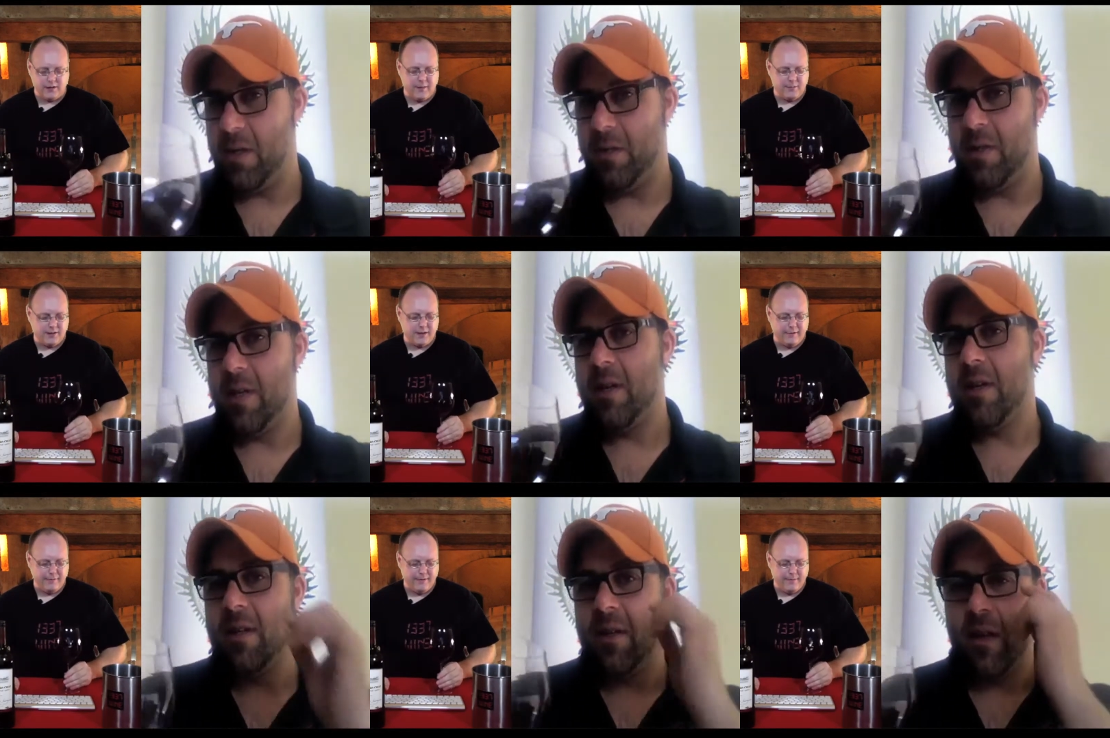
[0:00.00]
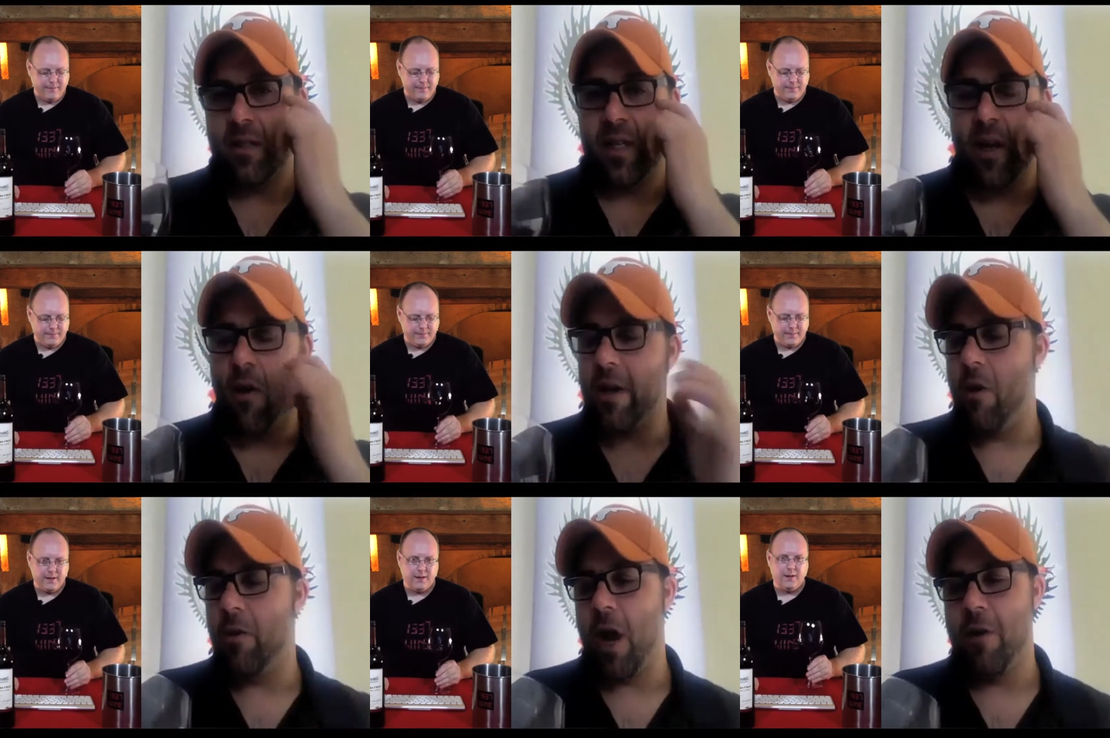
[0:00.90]
Speaker 1: type of stuff.
Speaker 2: See, I'll,
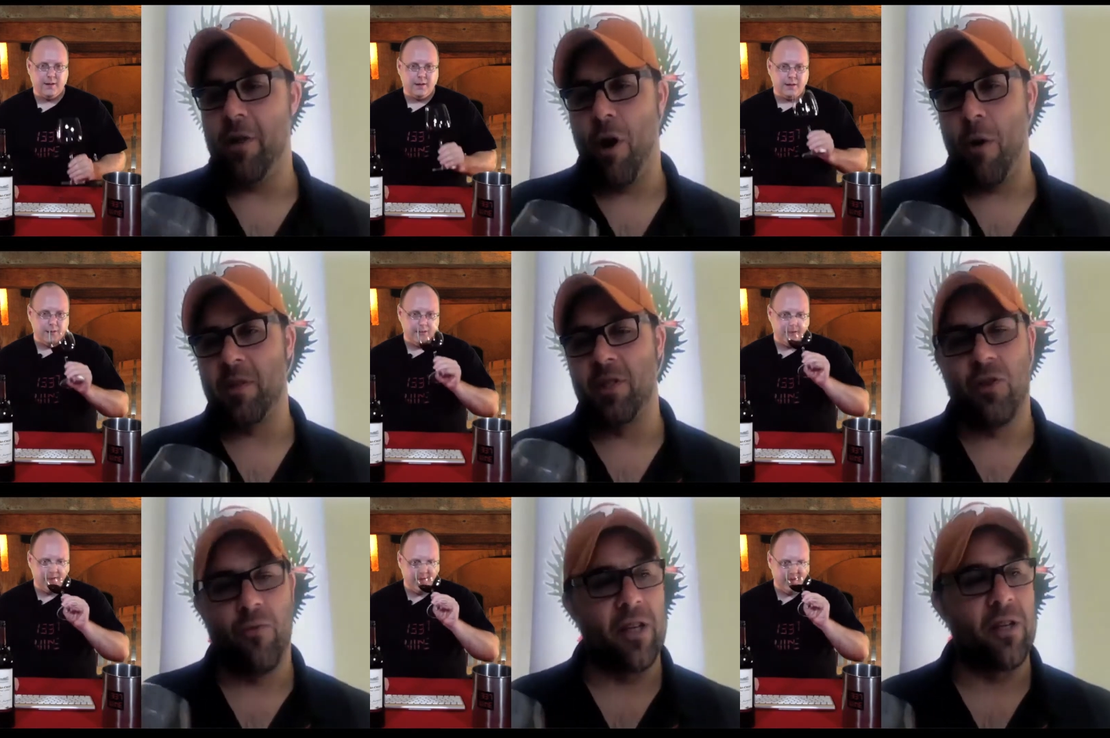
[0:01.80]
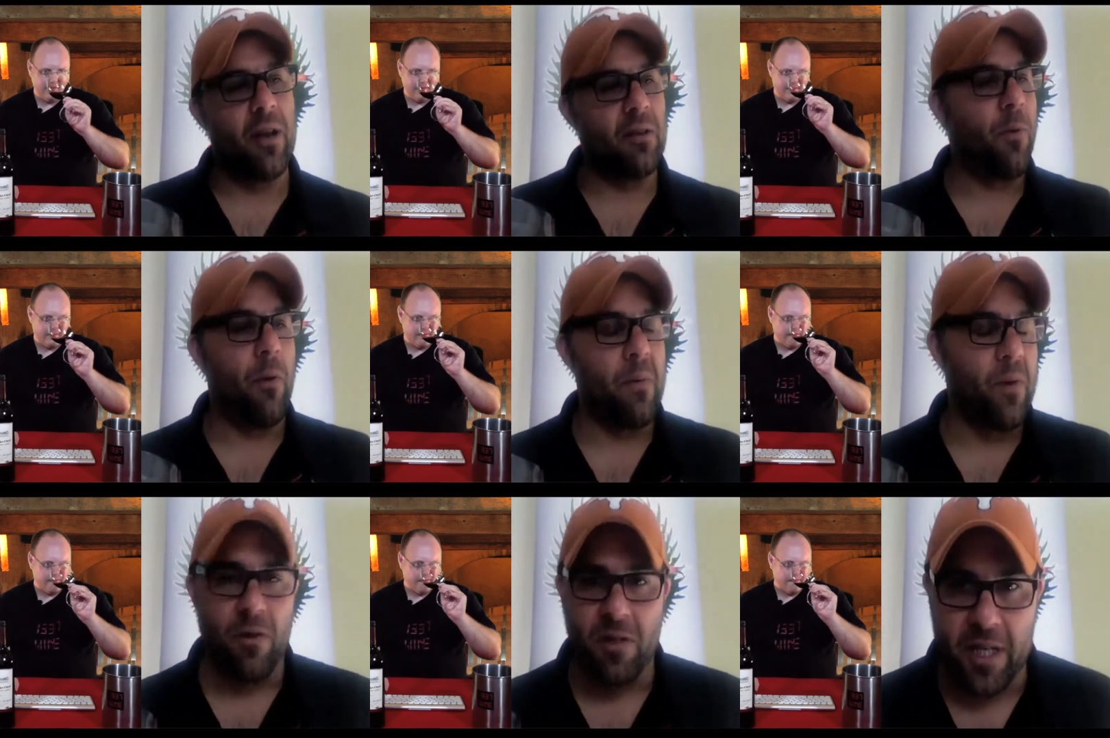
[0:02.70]
I'll go in the opposite direction, and it's probably
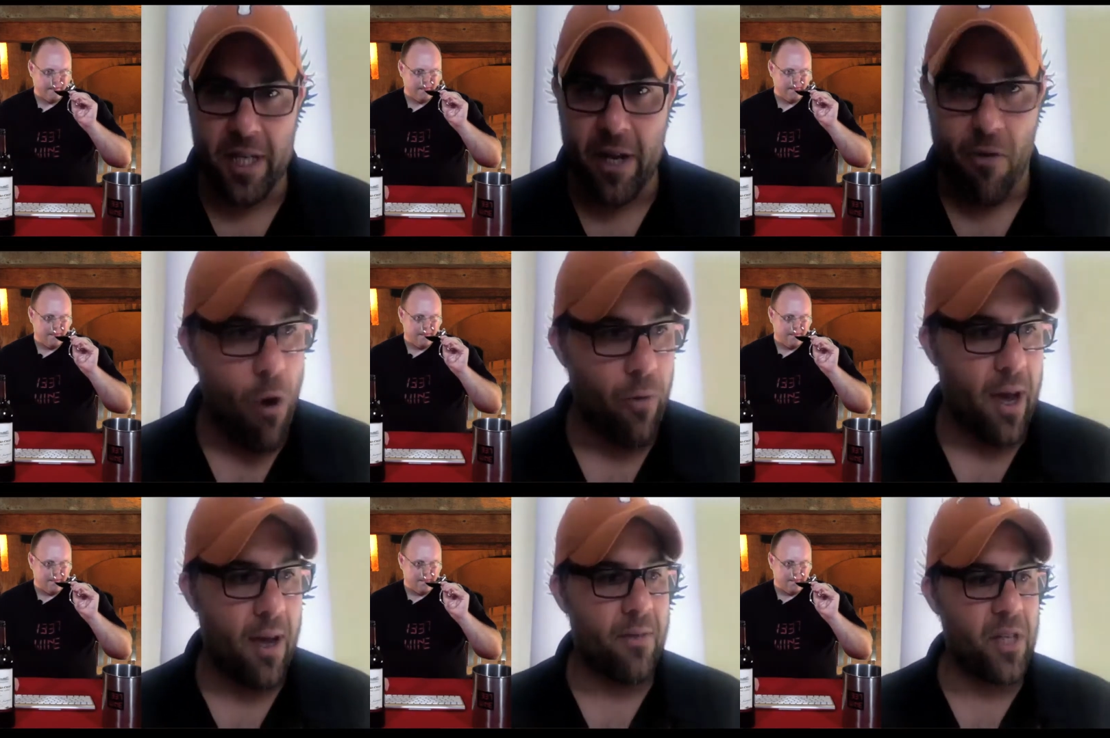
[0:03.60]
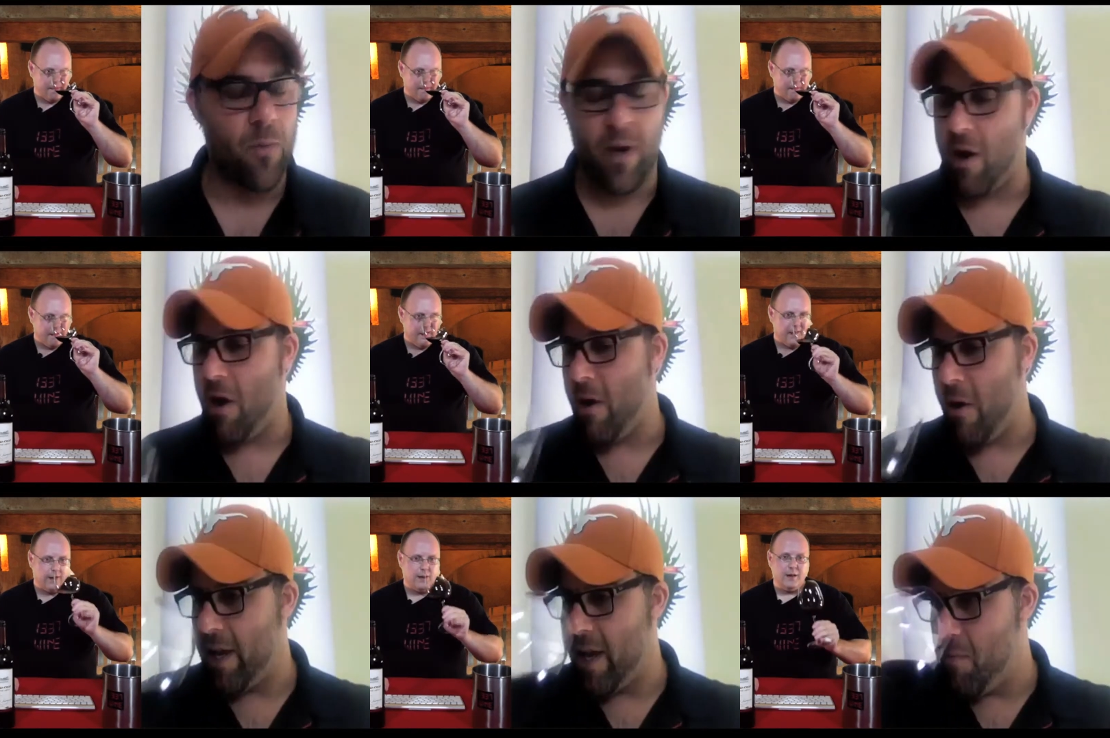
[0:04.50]
because it's a year older, this one. I,
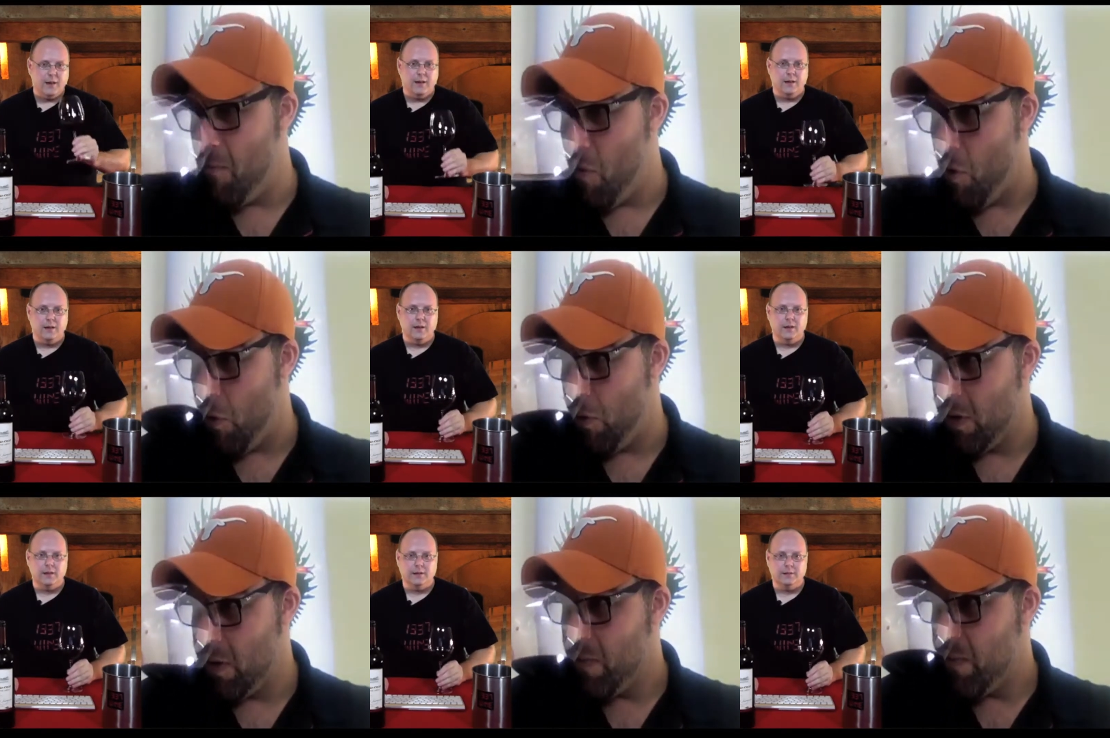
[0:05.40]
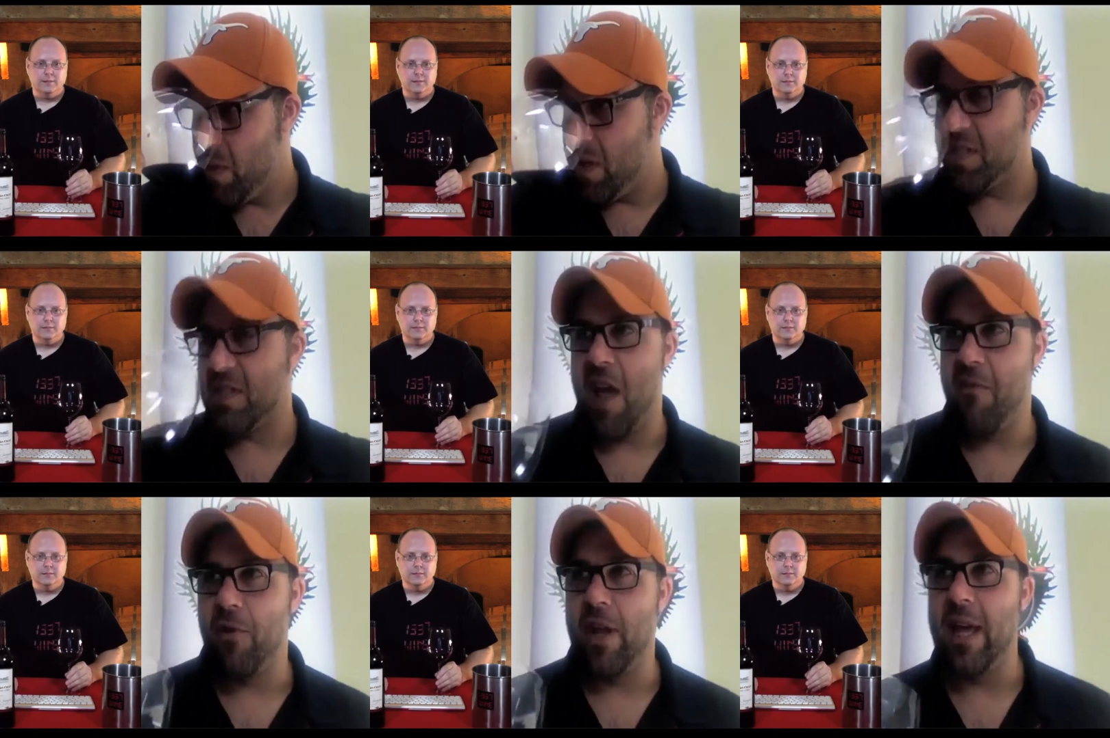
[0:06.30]
I get more, the
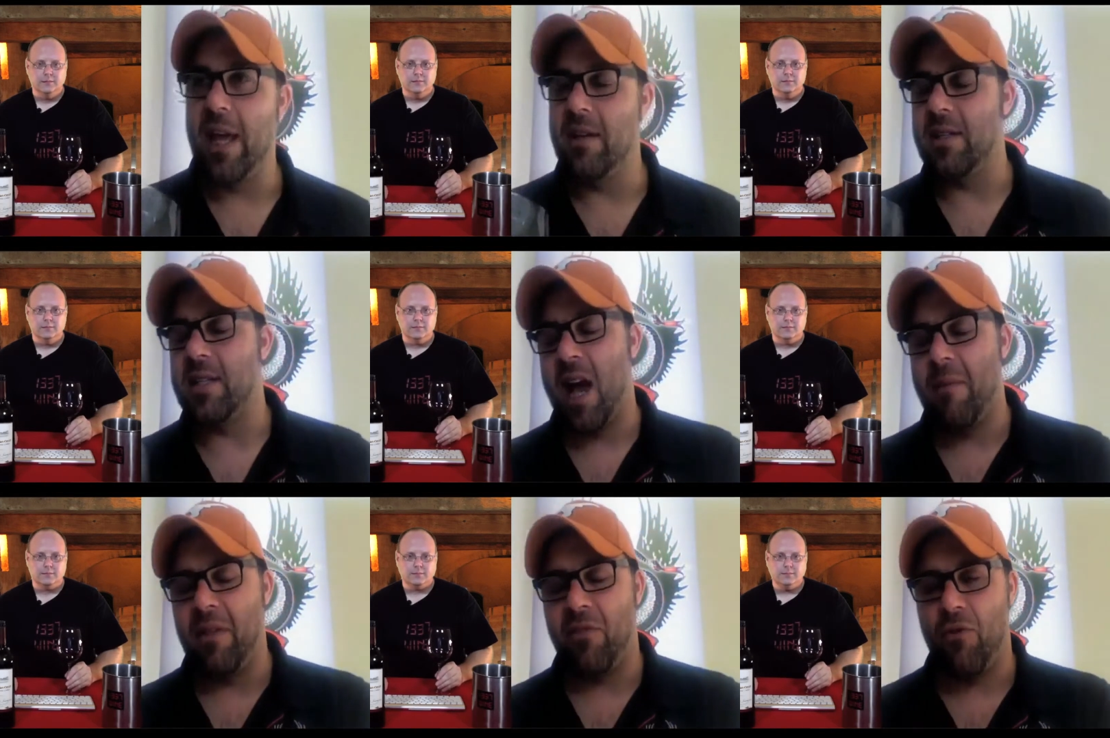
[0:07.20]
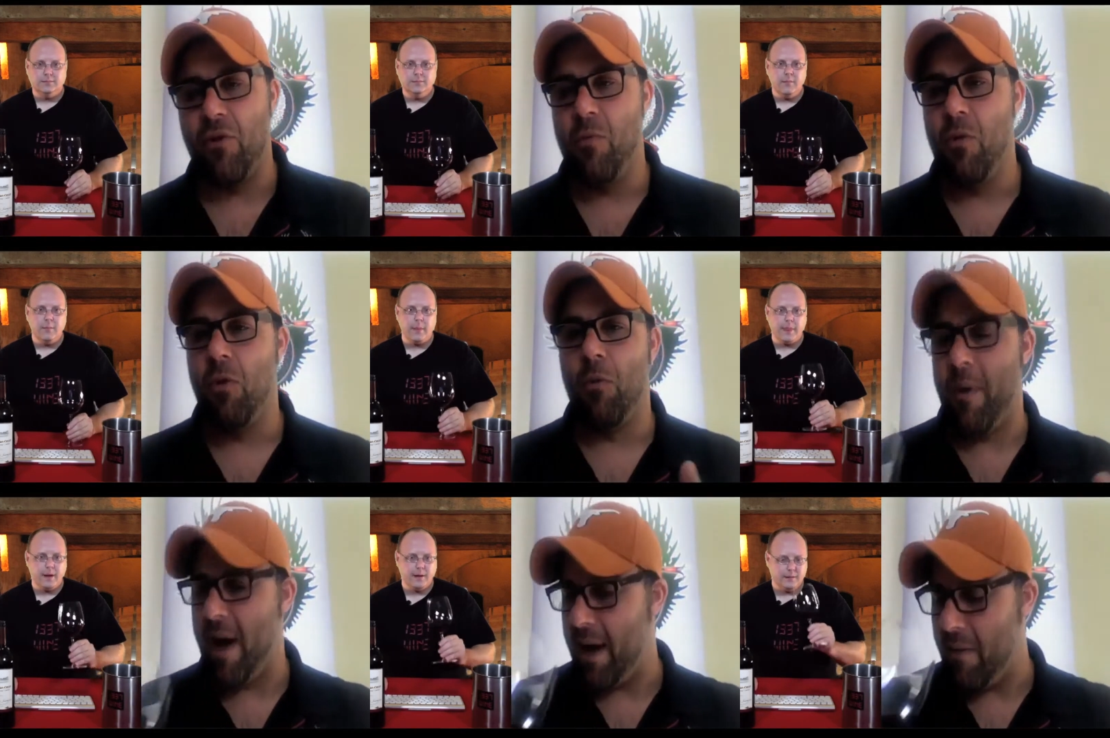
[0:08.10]
savoury hint is coming through more,
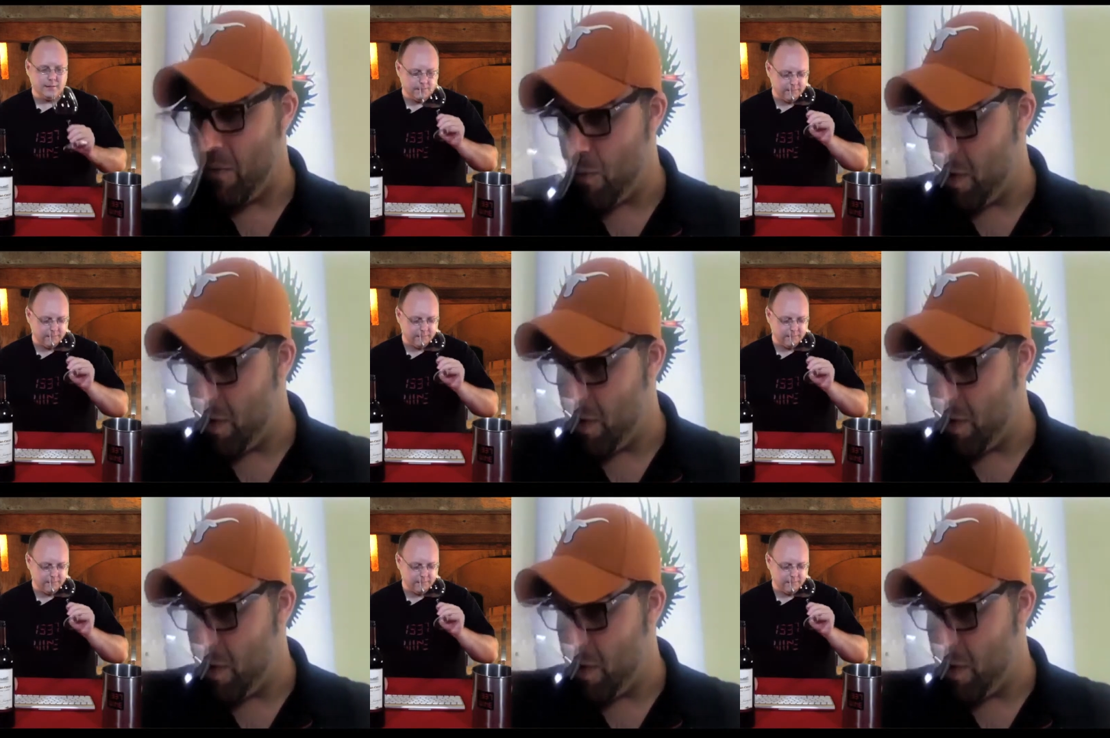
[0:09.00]
but